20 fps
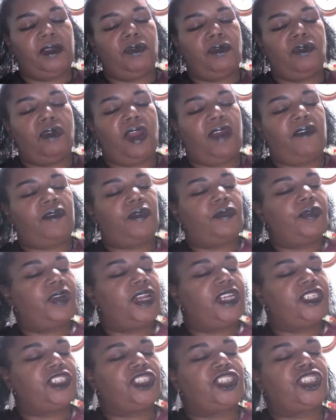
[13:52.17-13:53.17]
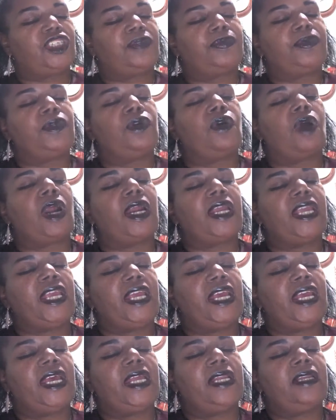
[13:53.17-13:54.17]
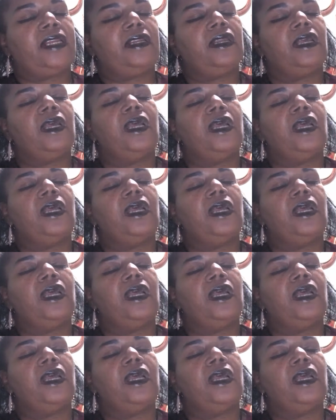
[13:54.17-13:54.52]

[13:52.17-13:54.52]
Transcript: whoever relationship you are in,